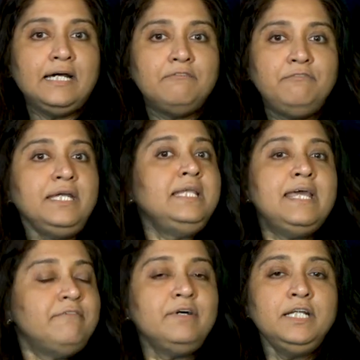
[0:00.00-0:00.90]
We
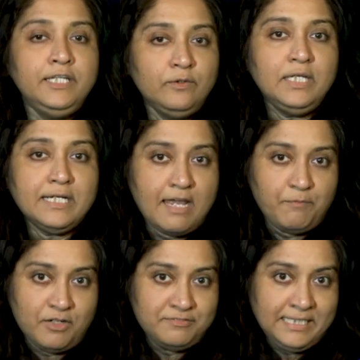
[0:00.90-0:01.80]
never knew the
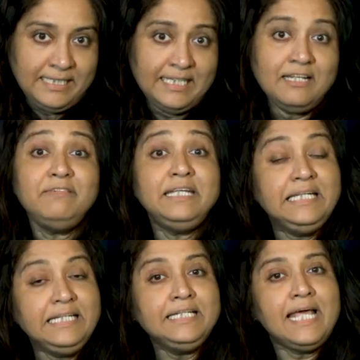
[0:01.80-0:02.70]
grammar of Sinhala, we
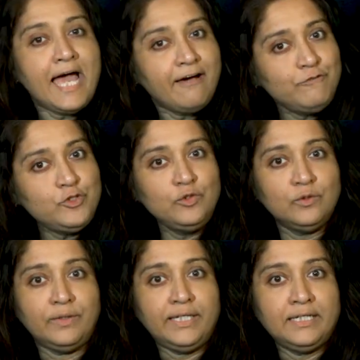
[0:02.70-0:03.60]
didn't have to
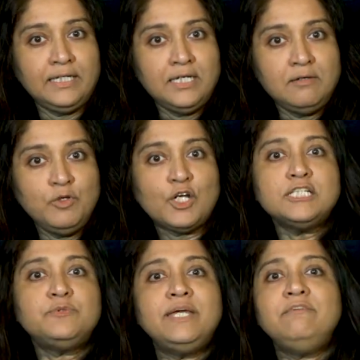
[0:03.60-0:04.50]
know it.
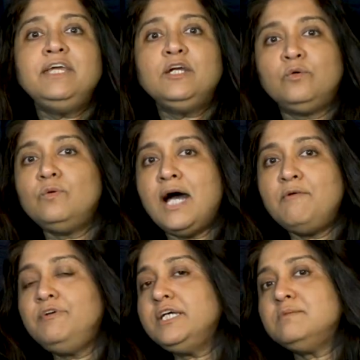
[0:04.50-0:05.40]
Because when we grew
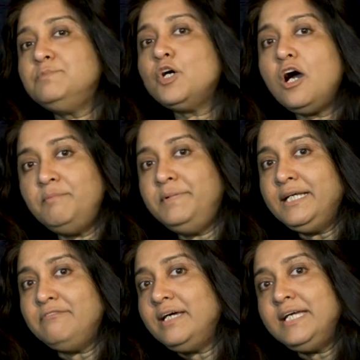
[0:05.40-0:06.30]
up, we absorbed
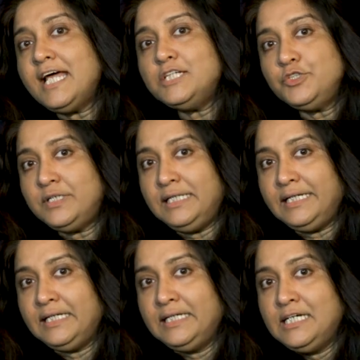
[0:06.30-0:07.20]
it very naturally.